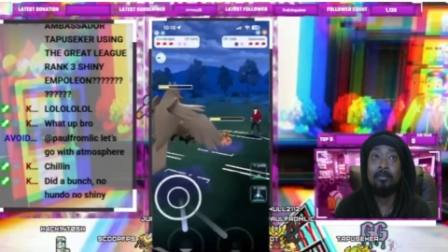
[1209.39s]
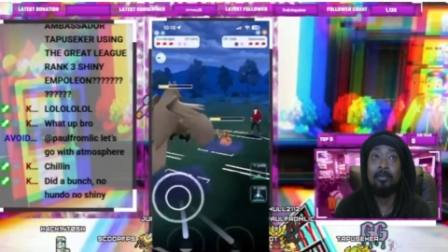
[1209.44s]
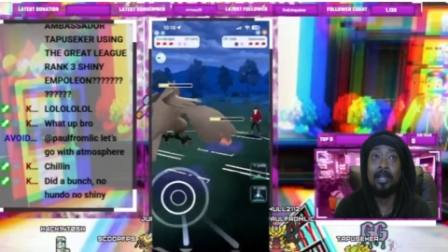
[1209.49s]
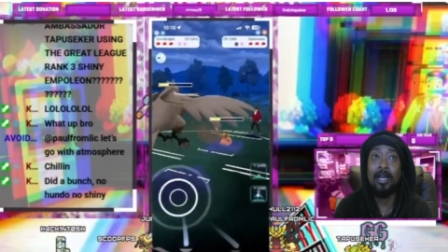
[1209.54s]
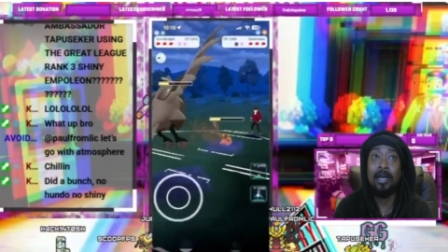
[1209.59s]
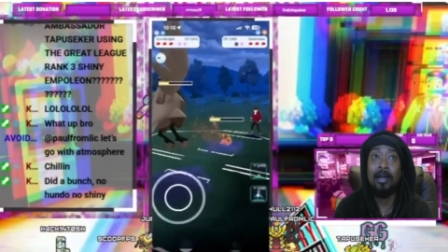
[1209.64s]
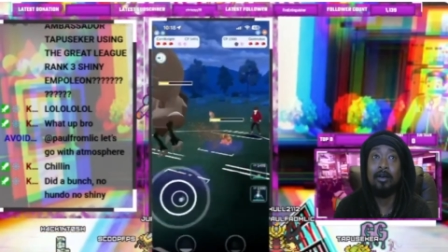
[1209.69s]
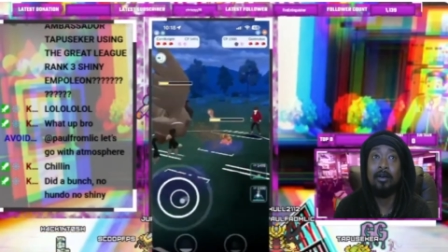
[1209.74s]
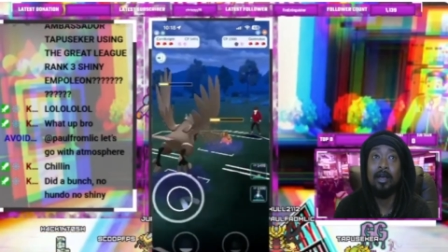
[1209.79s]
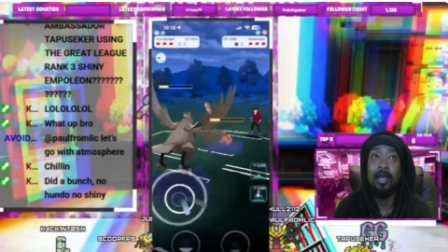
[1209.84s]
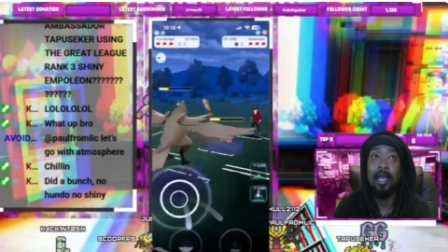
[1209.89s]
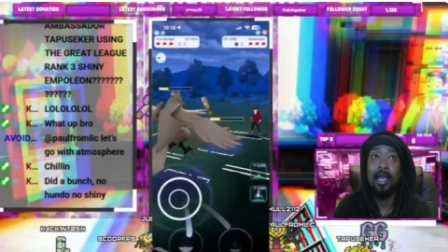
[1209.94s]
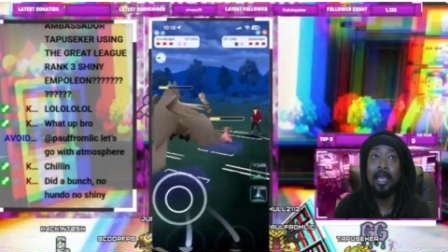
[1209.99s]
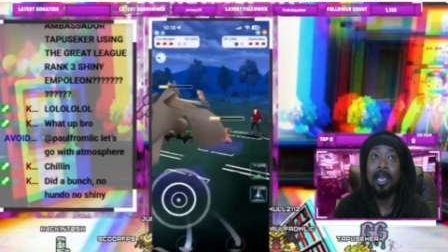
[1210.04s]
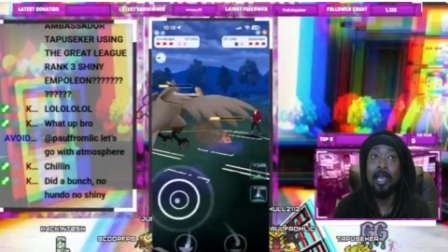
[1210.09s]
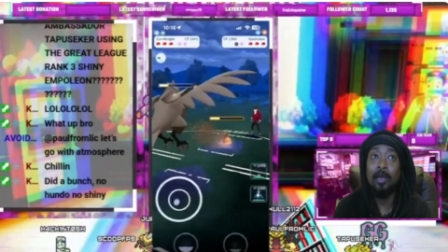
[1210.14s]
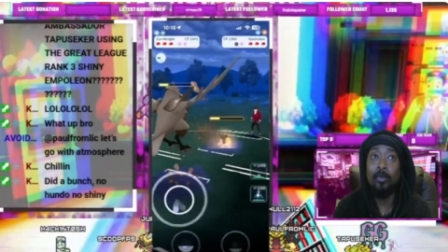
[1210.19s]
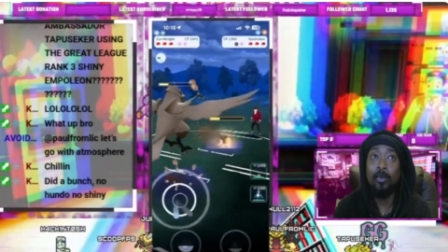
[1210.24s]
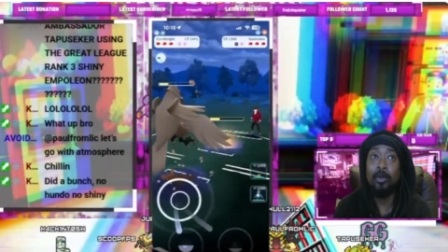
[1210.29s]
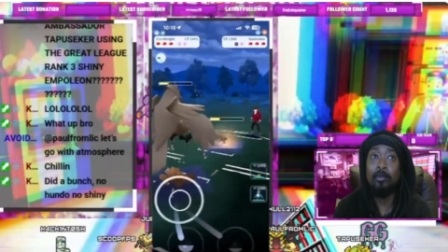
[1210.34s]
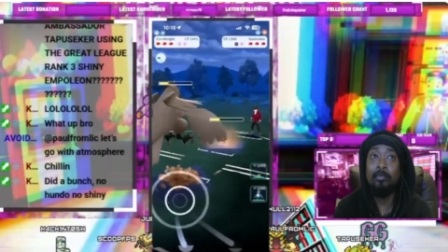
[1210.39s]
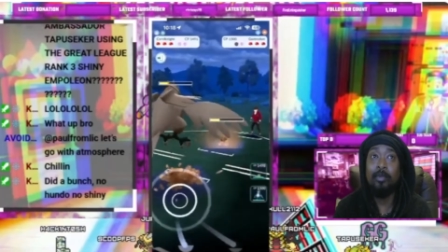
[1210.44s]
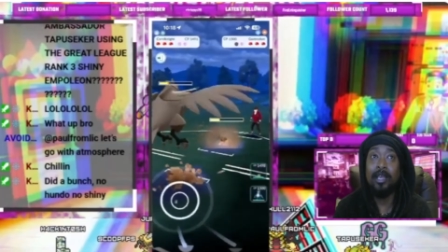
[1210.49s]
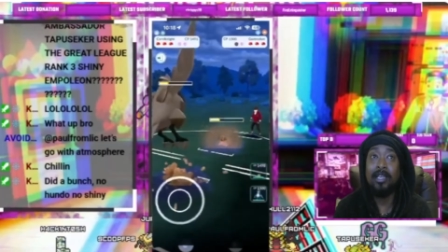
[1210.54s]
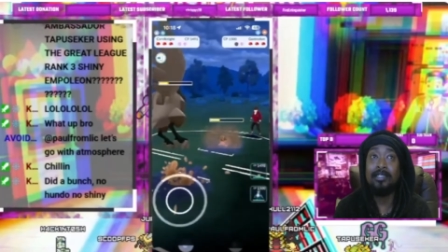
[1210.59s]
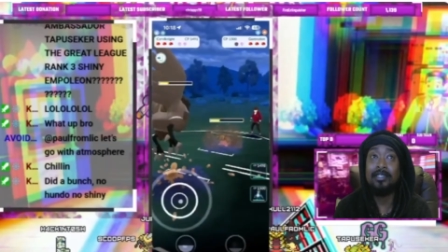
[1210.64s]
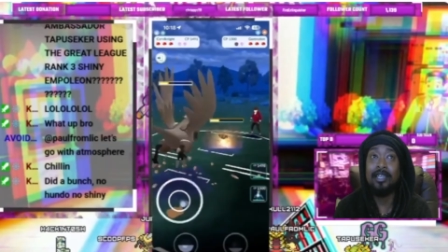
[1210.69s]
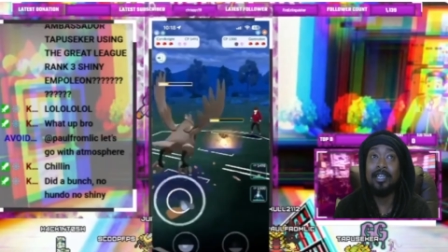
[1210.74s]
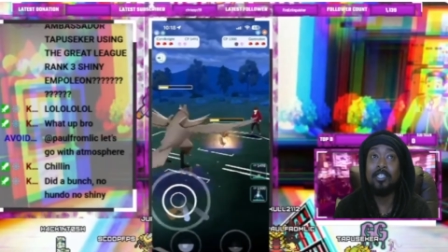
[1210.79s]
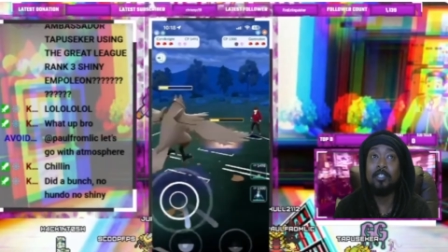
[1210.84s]
Now it would make
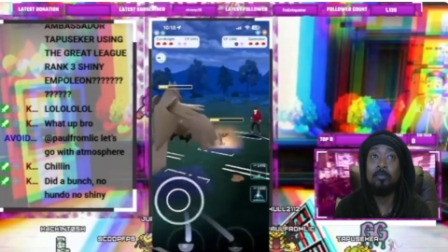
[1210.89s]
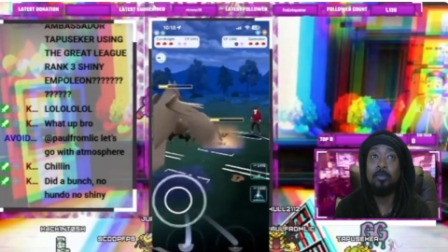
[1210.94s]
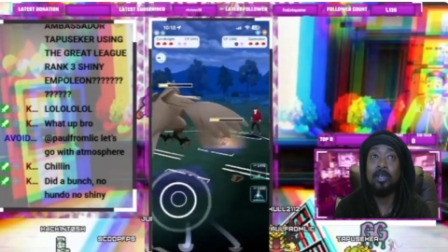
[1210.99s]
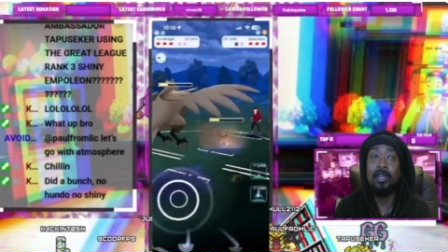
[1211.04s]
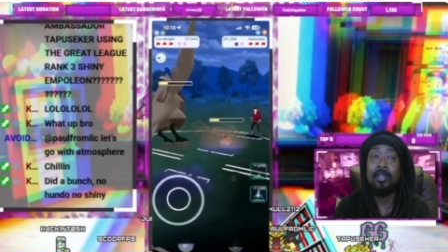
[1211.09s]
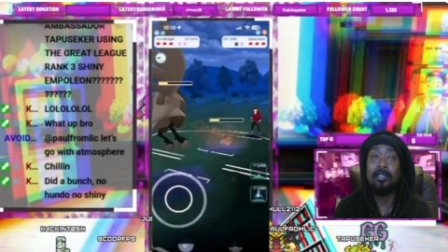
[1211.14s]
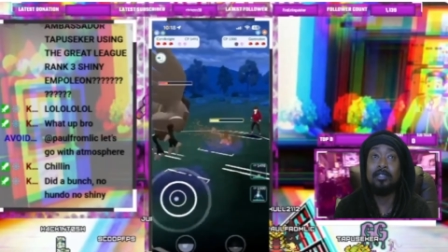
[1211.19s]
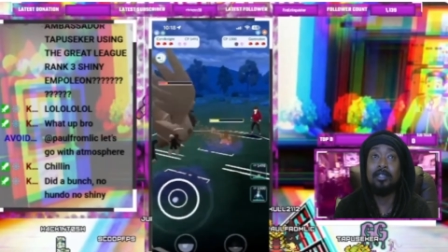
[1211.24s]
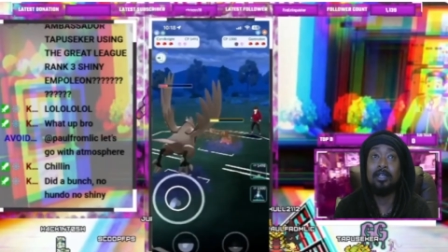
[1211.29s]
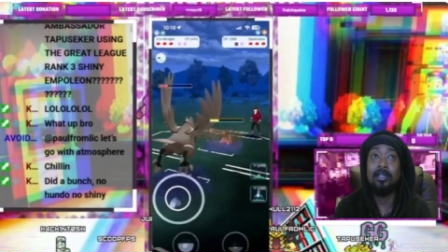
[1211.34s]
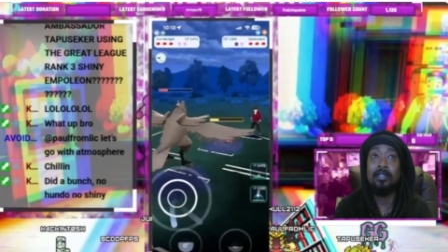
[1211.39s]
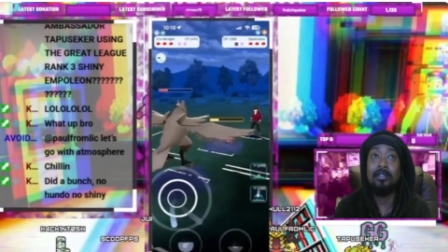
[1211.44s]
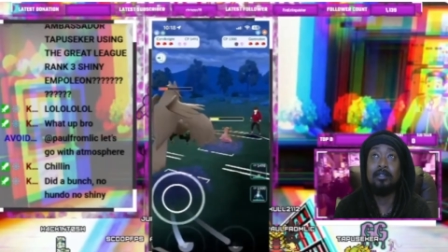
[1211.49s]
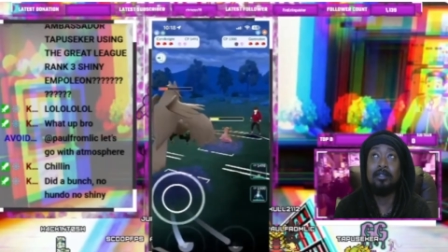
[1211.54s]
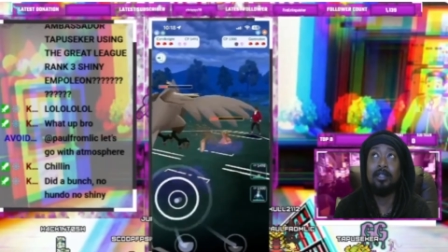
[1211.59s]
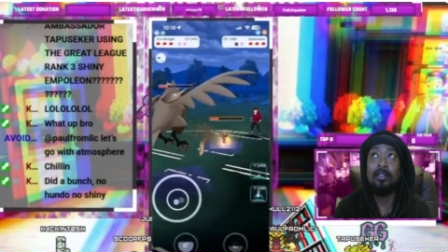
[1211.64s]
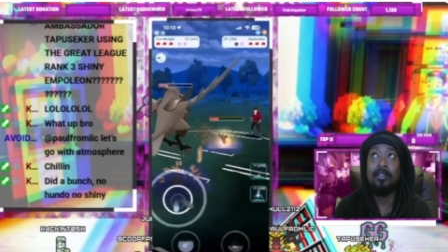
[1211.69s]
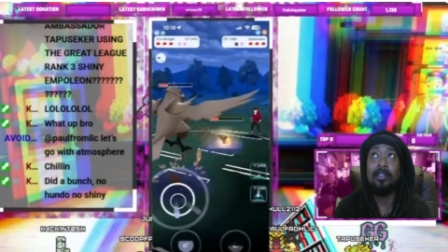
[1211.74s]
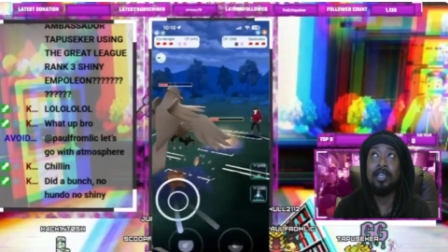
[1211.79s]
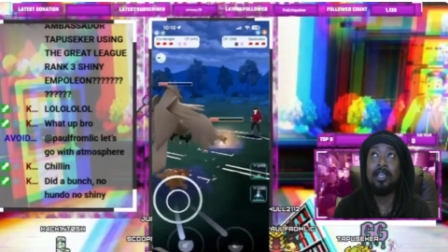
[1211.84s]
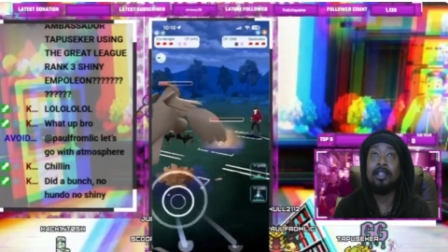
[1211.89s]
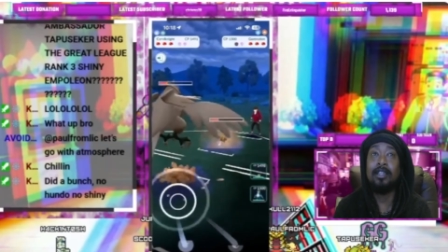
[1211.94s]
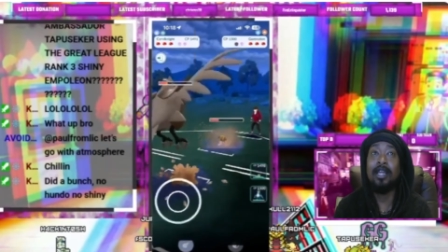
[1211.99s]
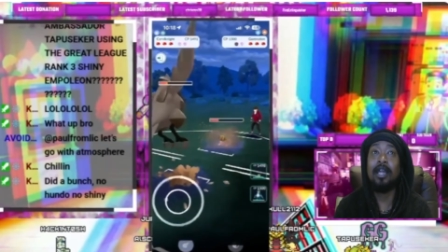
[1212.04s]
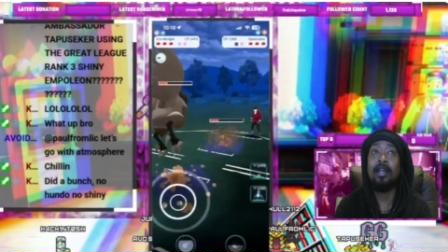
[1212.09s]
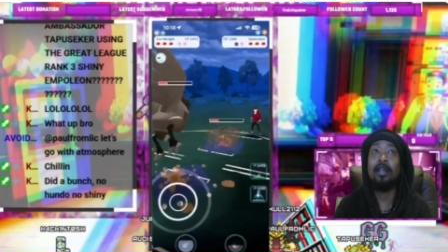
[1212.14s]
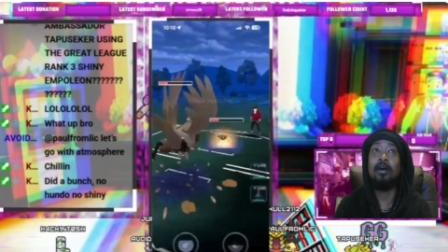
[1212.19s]
sense because the thing that